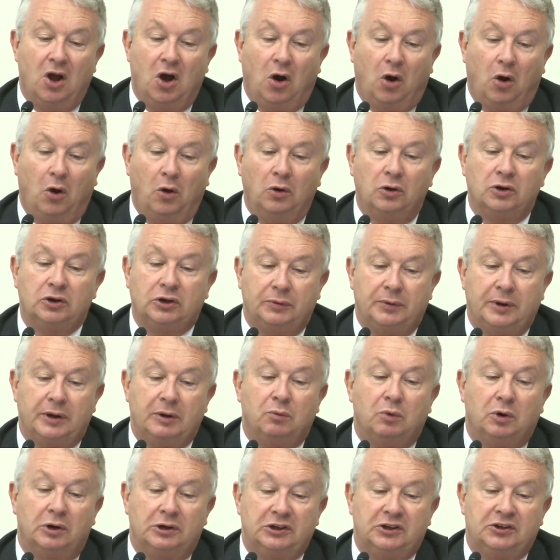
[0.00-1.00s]
all
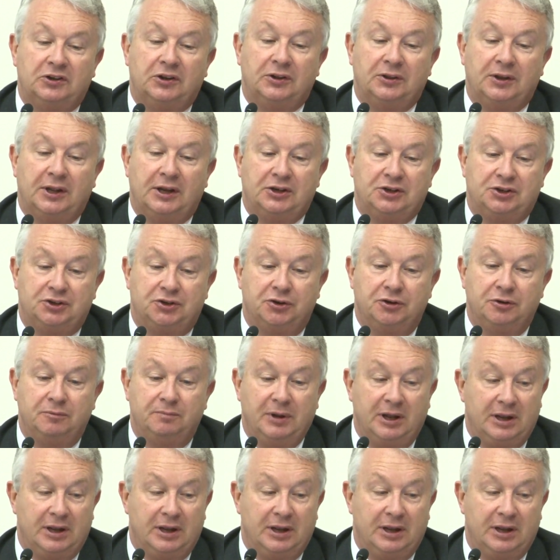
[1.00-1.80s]
doing worse than they should